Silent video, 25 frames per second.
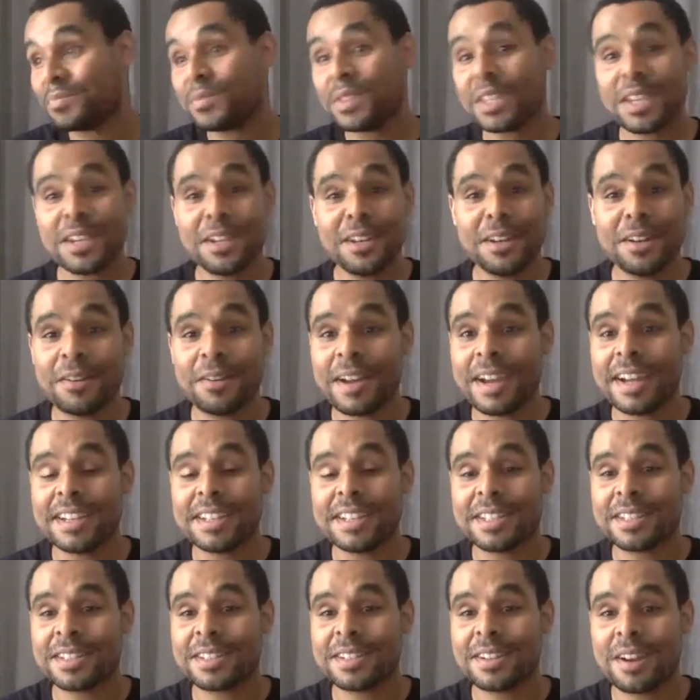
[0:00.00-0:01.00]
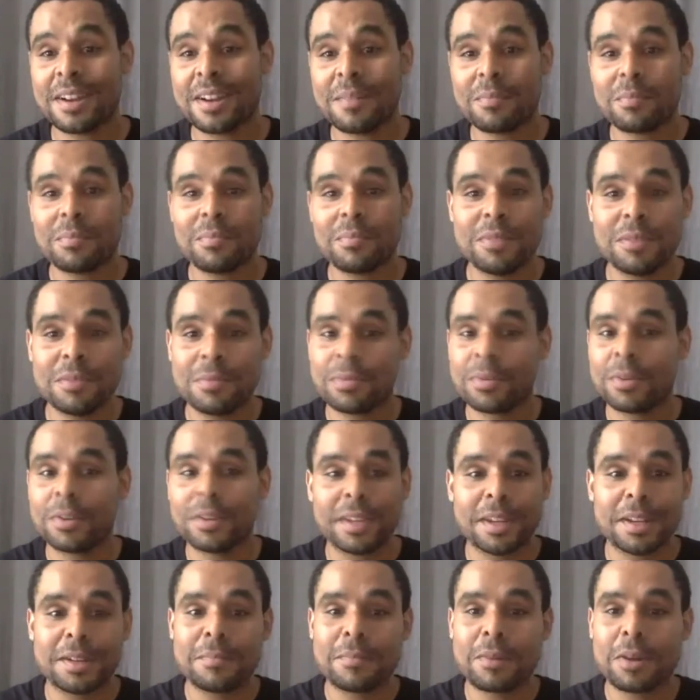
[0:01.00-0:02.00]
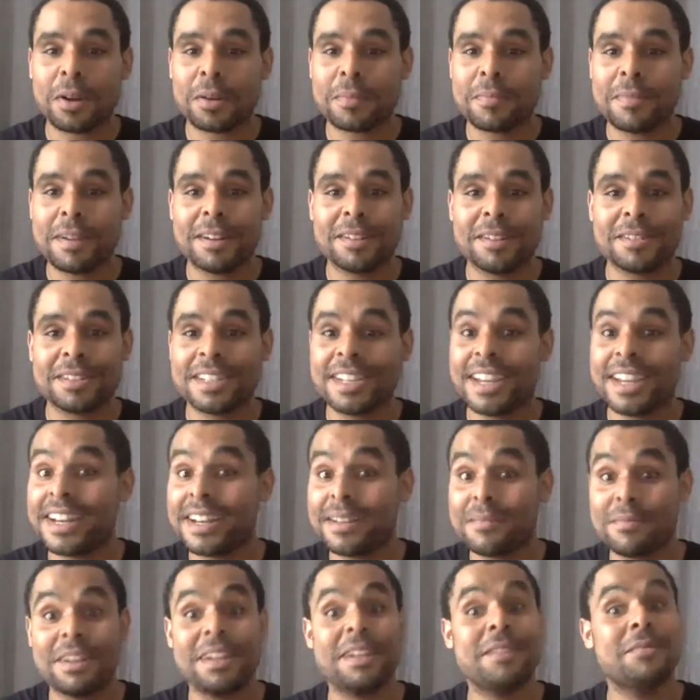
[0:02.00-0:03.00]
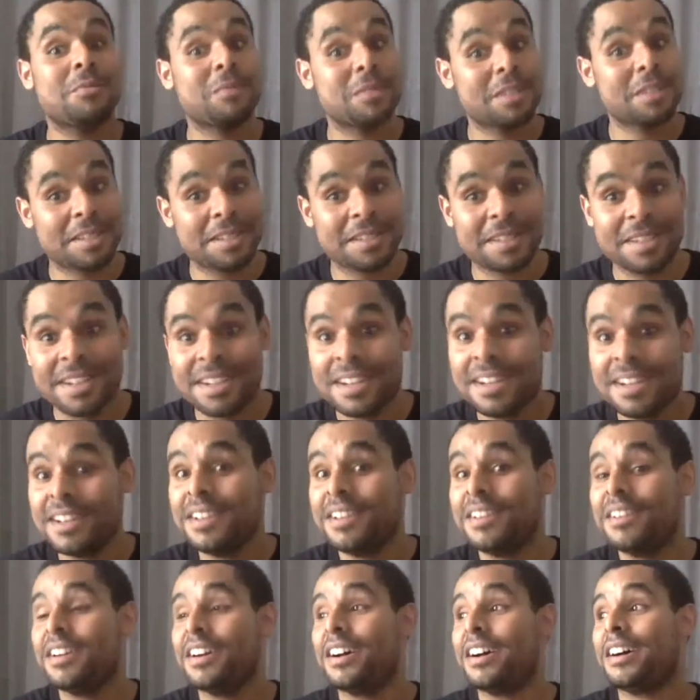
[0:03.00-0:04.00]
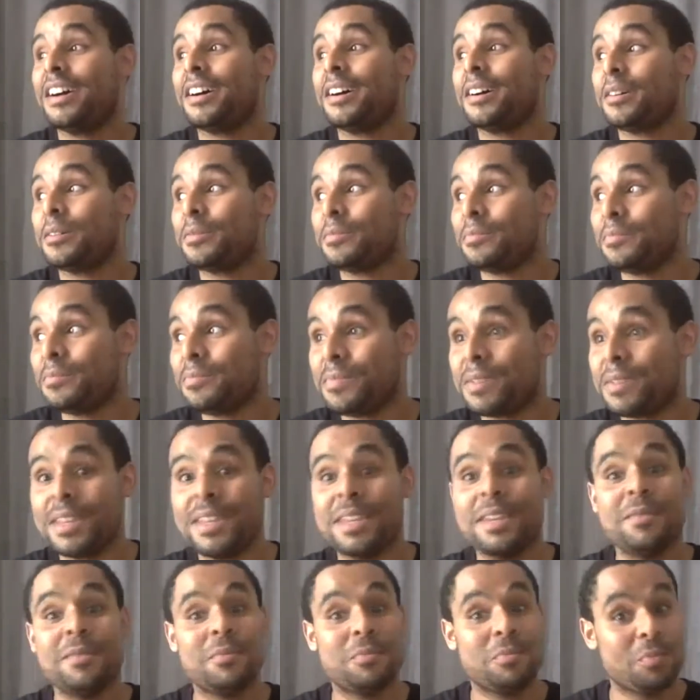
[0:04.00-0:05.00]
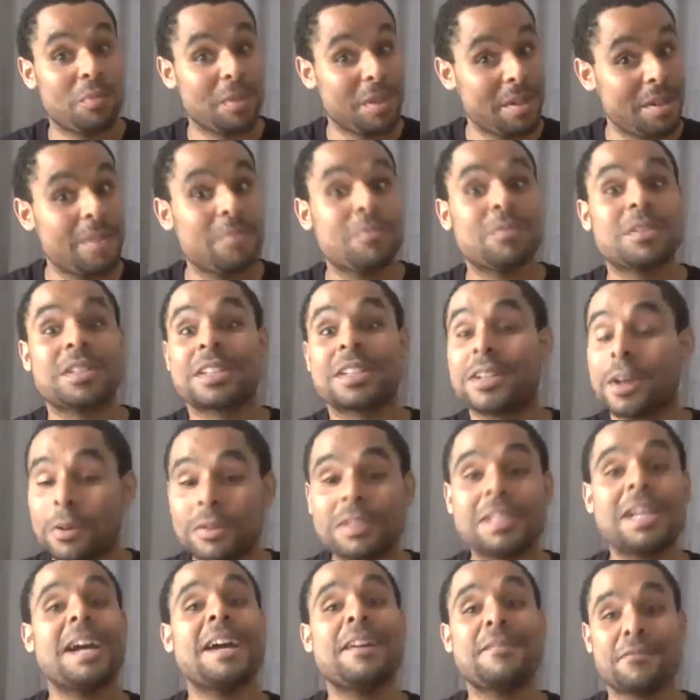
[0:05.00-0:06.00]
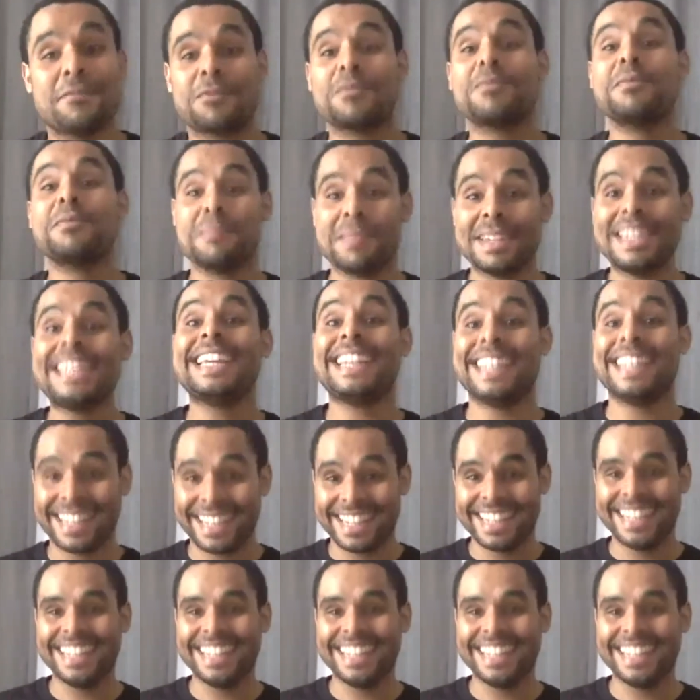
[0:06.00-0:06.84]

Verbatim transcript: you know, as the brilliant Mark Meadows said, I mean, it was um, it, it was go time from the beginning.